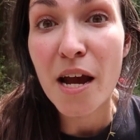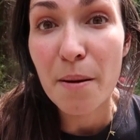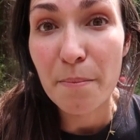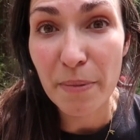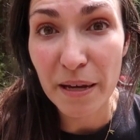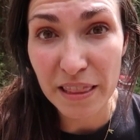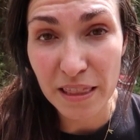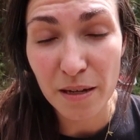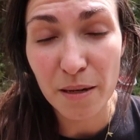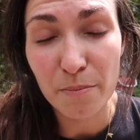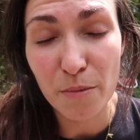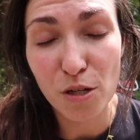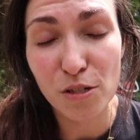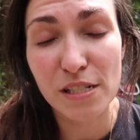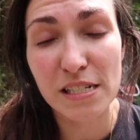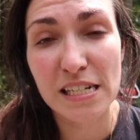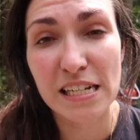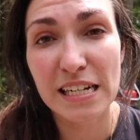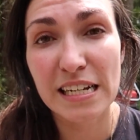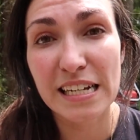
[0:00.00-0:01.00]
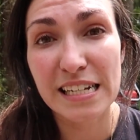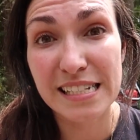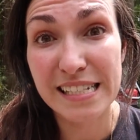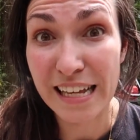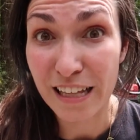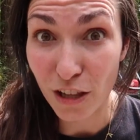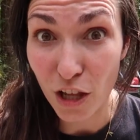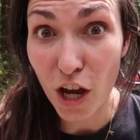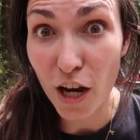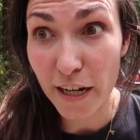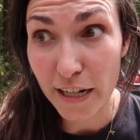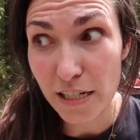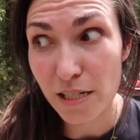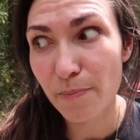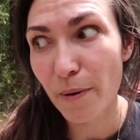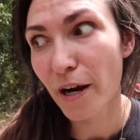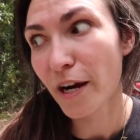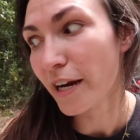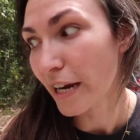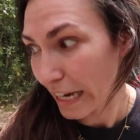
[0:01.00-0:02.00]
But the most tedious and longest
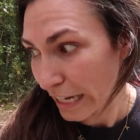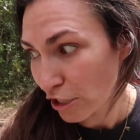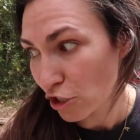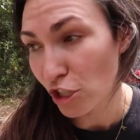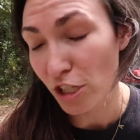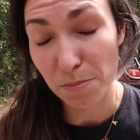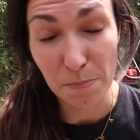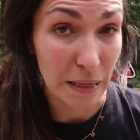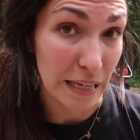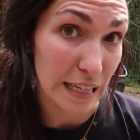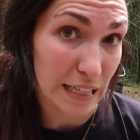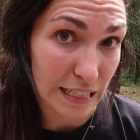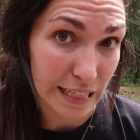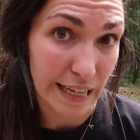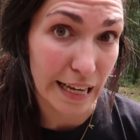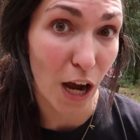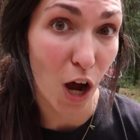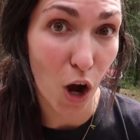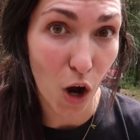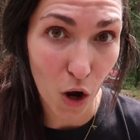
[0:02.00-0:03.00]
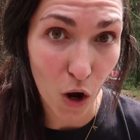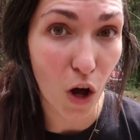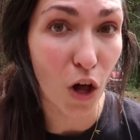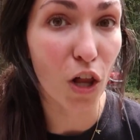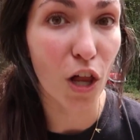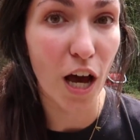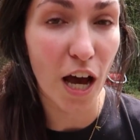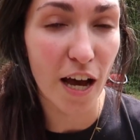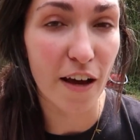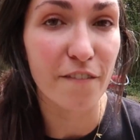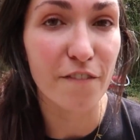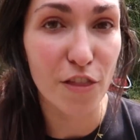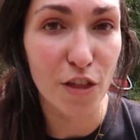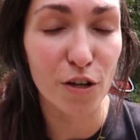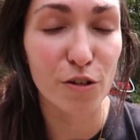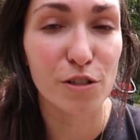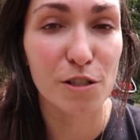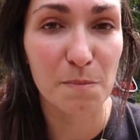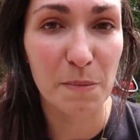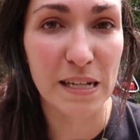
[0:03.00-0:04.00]
part is just peeling all of
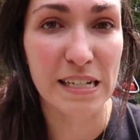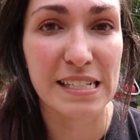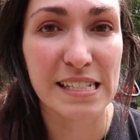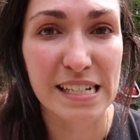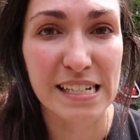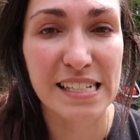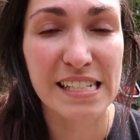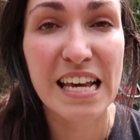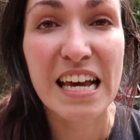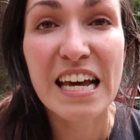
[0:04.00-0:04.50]
those pieces.